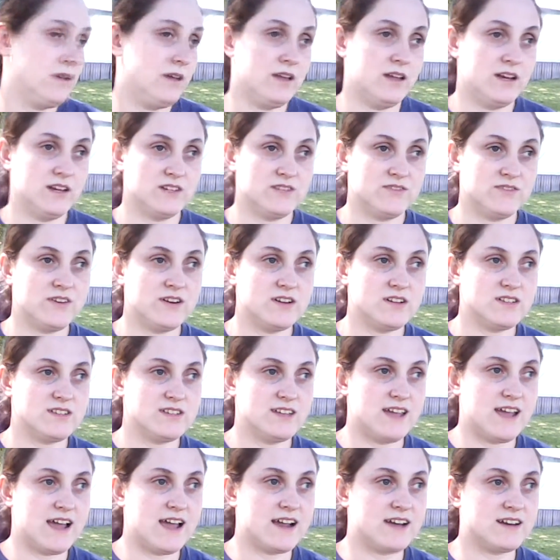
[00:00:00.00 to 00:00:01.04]
And as far as
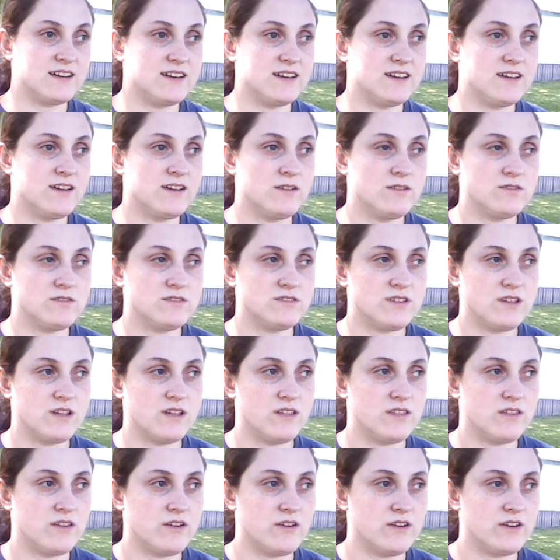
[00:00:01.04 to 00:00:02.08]
the acting goes,
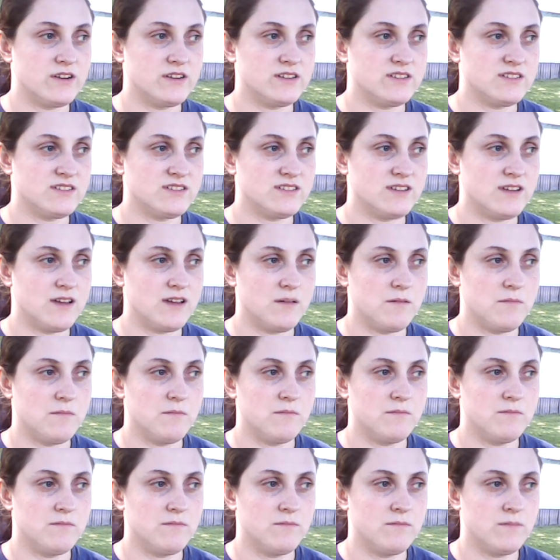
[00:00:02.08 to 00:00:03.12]
there is
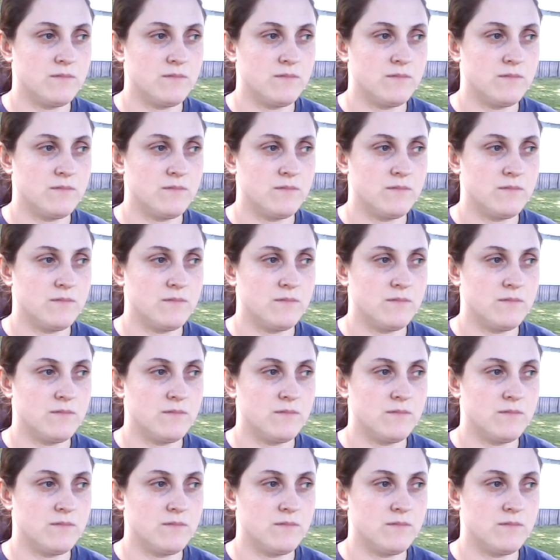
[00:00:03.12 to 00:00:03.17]
some